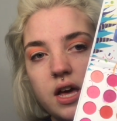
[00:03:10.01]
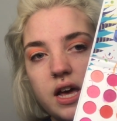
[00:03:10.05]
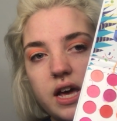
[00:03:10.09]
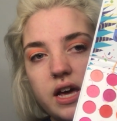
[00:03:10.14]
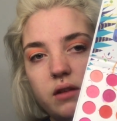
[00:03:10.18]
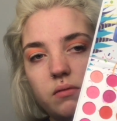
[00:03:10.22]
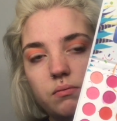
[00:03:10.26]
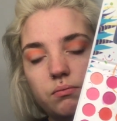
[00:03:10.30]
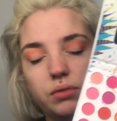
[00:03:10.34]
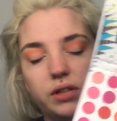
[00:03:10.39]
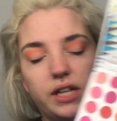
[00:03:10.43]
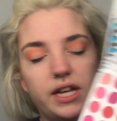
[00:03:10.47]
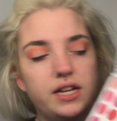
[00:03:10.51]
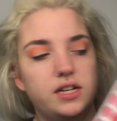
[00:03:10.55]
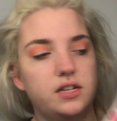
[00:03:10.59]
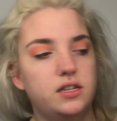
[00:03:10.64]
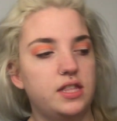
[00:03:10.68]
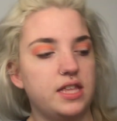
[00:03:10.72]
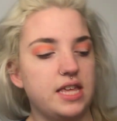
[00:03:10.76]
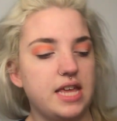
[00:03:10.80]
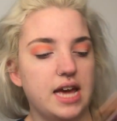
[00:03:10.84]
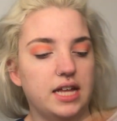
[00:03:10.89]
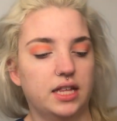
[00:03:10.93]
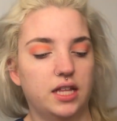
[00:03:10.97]
and blend
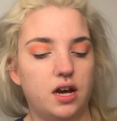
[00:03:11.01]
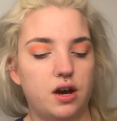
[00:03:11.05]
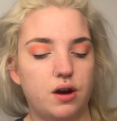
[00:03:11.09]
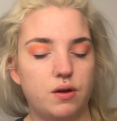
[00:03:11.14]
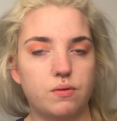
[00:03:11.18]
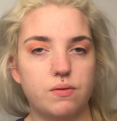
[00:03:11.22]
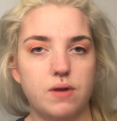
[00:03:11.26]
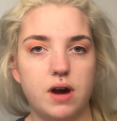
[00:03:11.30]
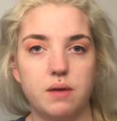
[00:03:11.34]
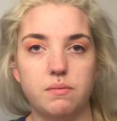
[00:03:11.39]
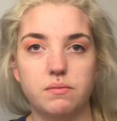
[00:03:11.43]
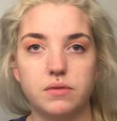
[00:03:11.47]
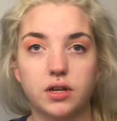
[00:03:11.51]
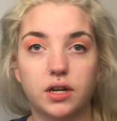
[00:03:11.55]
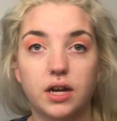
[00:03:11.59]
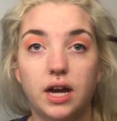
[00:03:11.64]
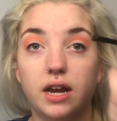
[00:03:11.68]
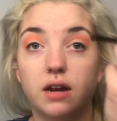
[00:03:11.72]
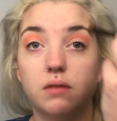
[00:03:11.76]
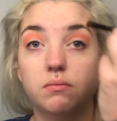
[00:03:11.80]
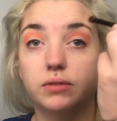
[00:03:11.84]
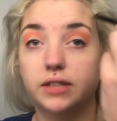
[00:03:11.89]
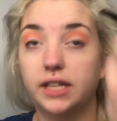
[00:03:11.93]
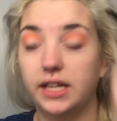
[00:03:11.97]
the yellow to
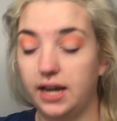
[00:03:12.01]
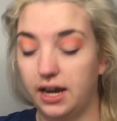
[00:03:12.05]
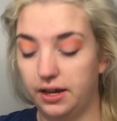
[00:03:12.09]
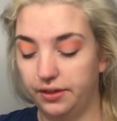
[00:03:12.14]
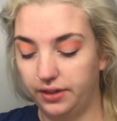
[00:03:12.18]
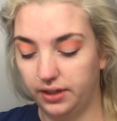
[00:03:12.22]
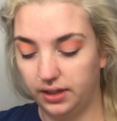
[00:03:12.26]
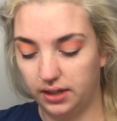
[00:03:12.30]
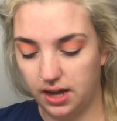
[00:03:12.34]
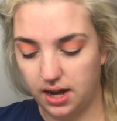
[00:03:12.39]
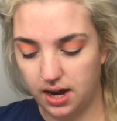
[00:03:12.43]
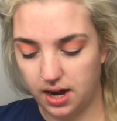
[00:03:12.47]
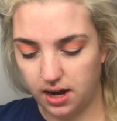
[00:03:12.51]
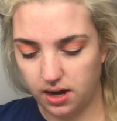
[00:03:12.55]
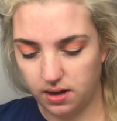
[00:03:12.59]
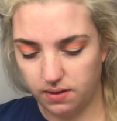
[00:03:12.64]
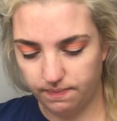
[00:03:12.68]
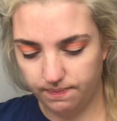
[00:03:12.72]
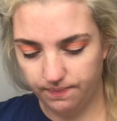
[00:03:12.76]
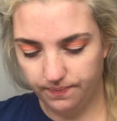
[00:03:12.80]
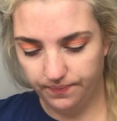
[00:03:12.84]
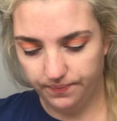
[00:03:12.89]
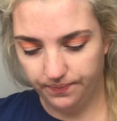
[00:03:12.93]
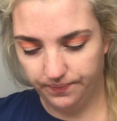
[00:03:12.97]
kind of blend out the
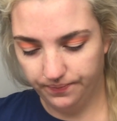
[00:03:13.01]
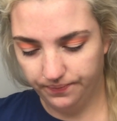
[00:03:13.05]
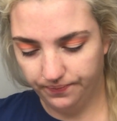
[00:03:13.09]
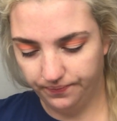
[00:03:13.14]
line.